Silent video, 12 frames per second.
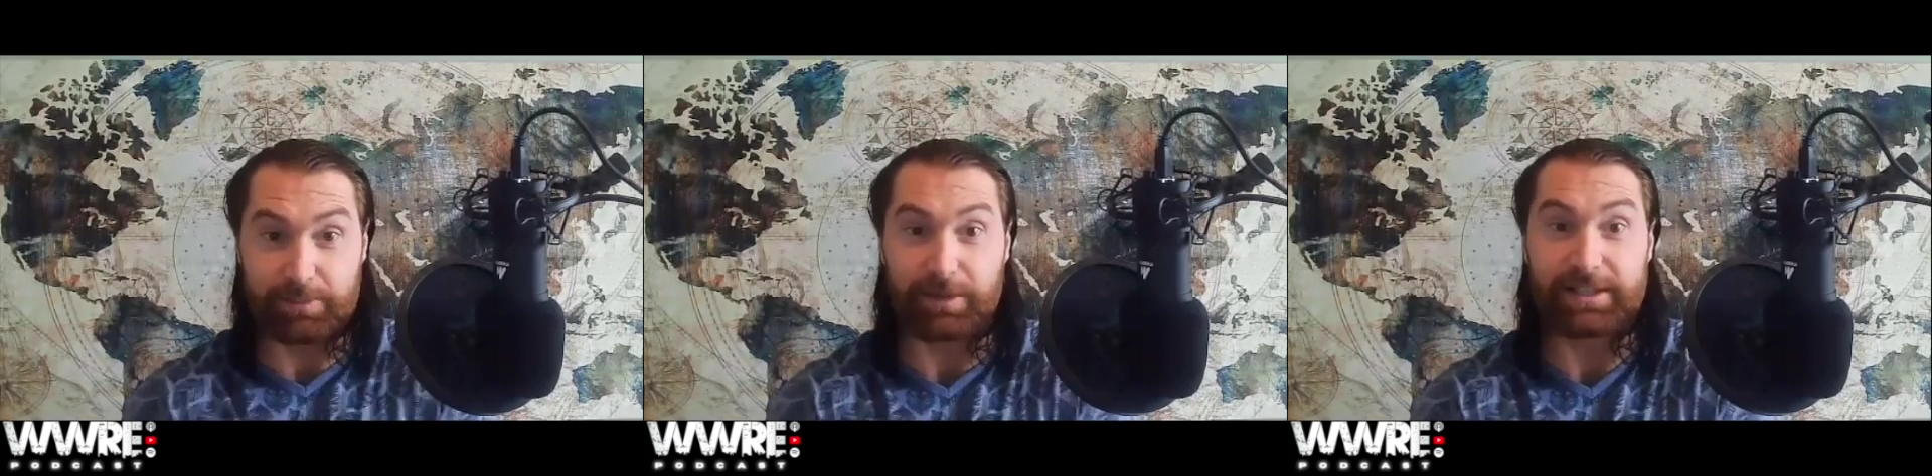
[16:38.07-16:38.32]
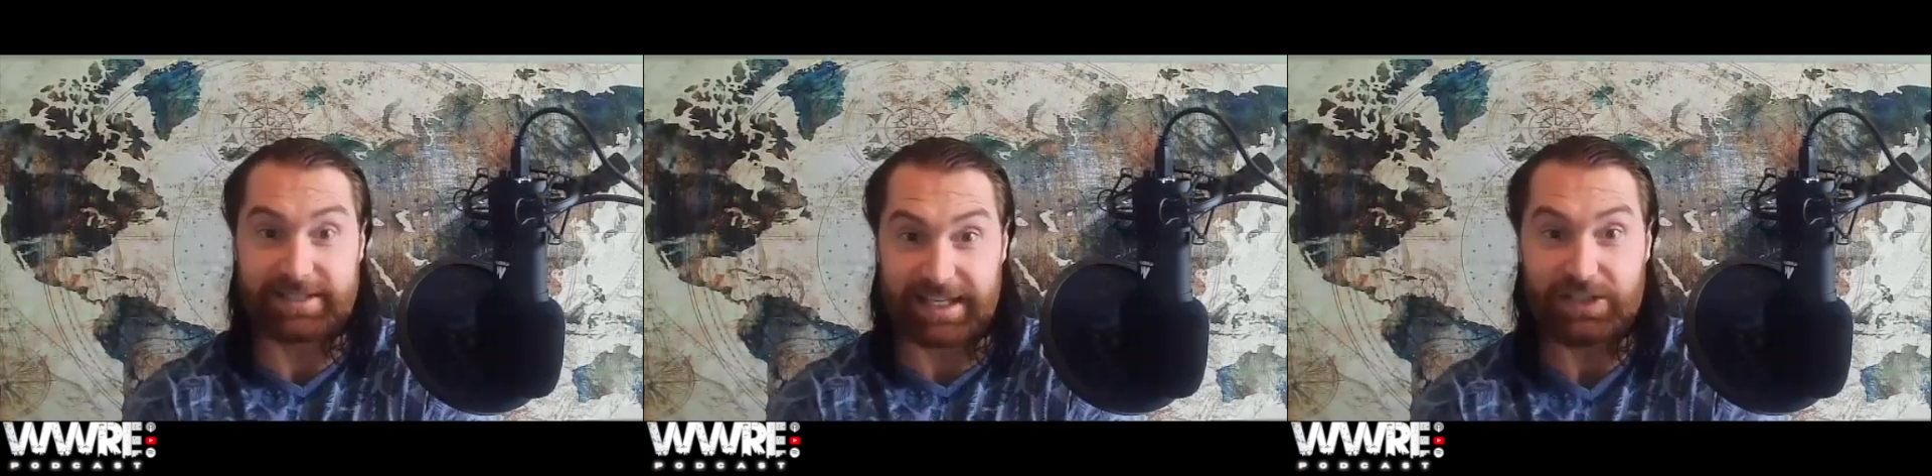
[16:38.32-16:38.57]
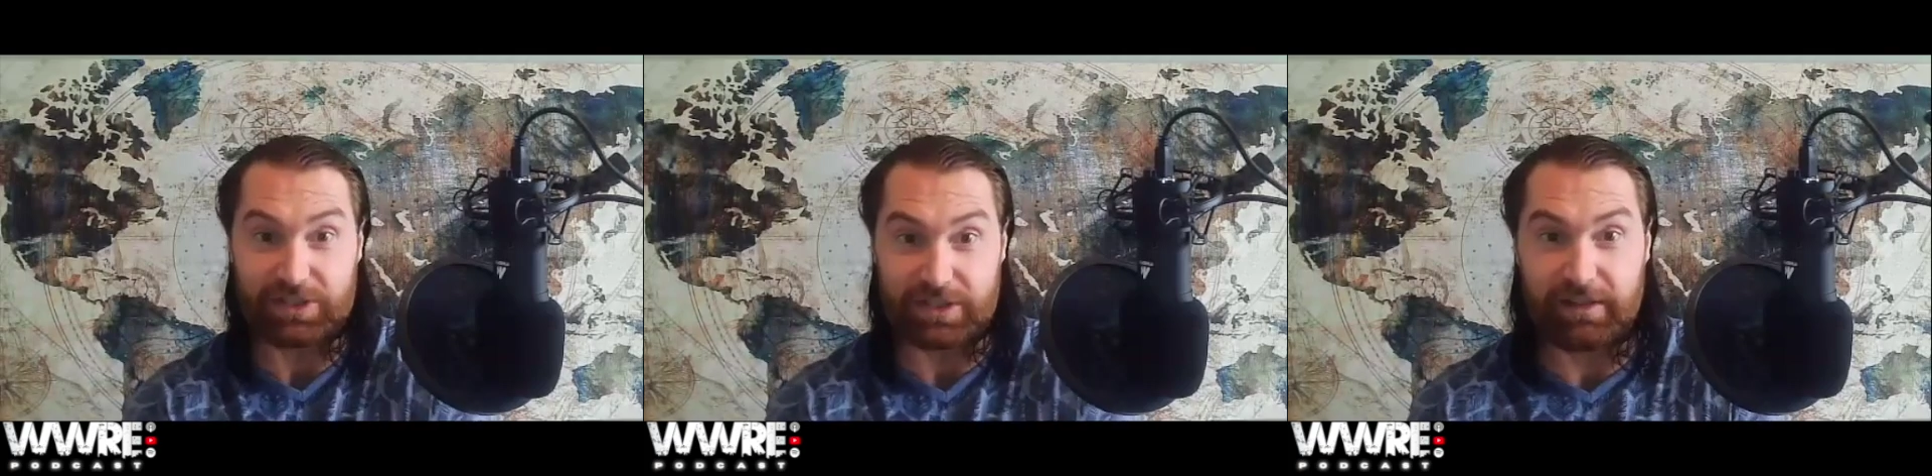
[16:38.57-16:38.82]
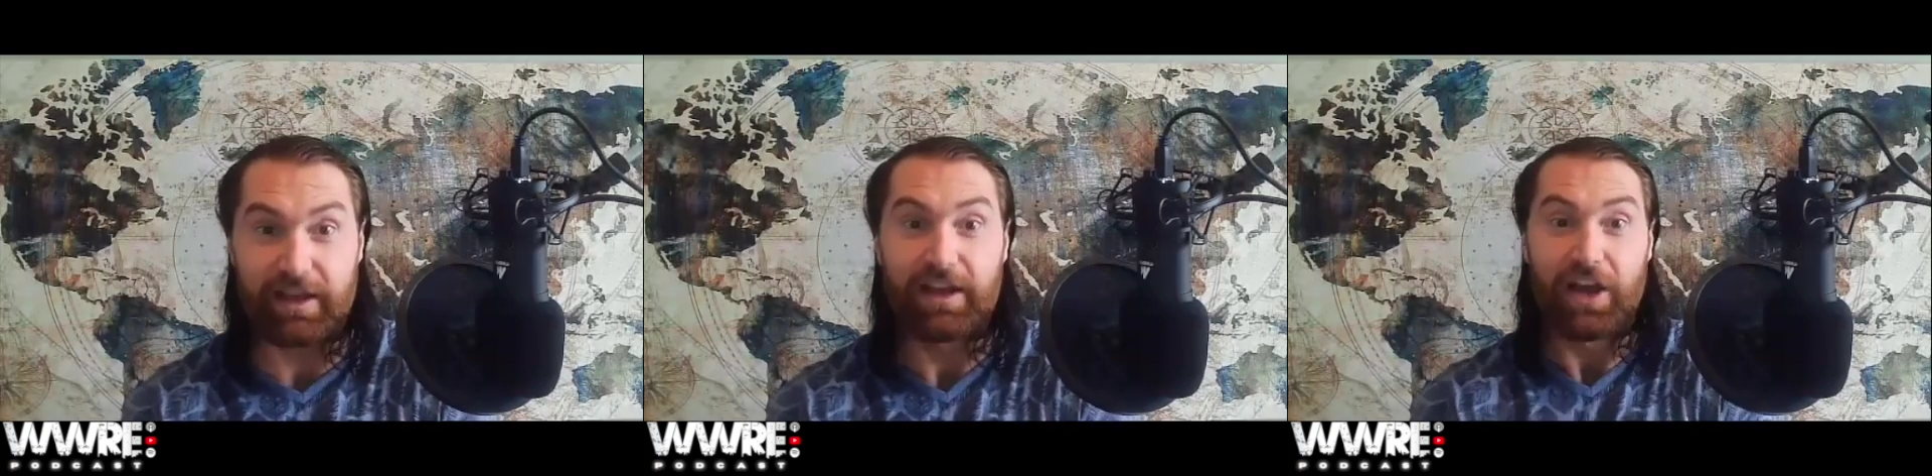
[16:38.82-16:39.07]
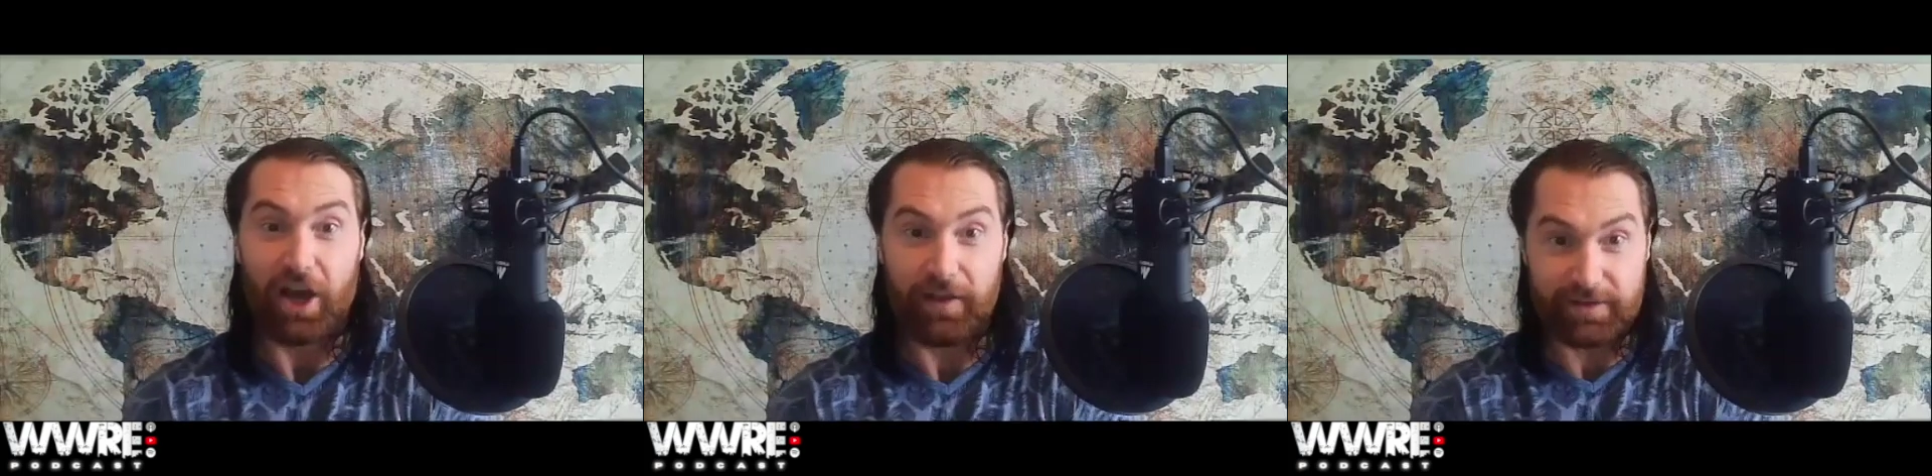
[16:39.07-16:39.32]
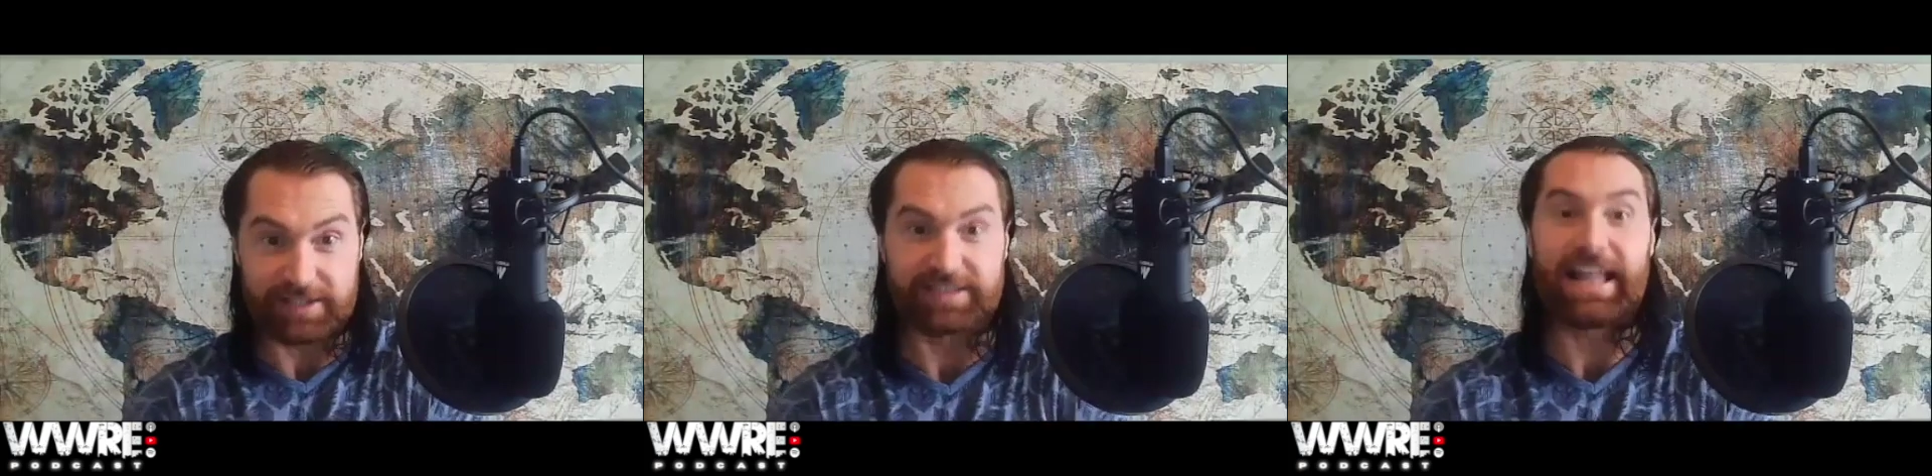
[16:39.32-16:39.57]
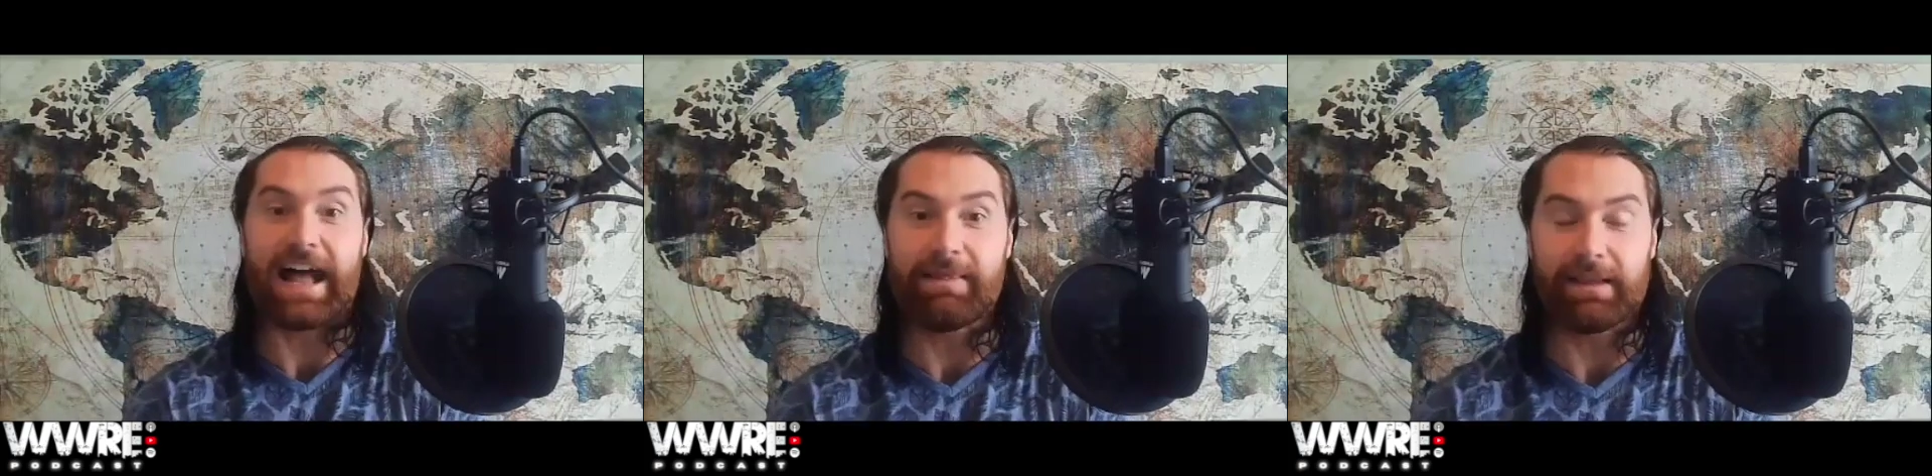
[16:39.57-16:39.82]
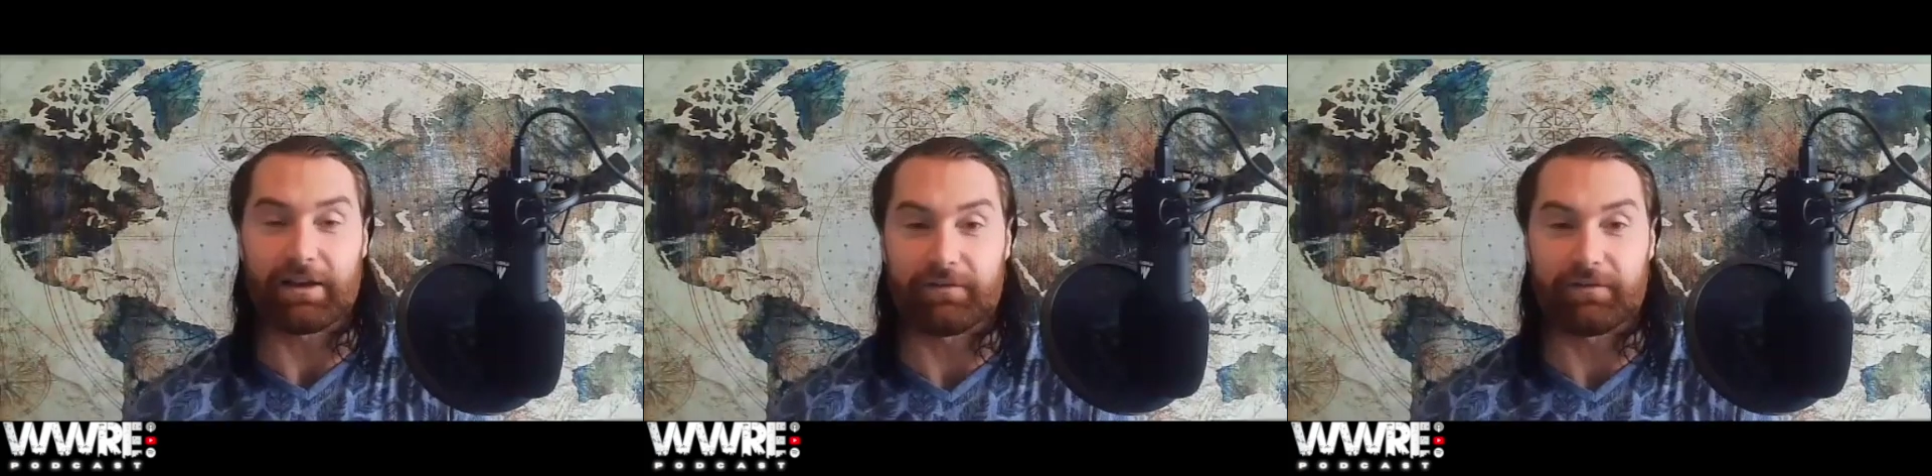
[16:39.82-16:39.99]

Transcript: but essentially the understanding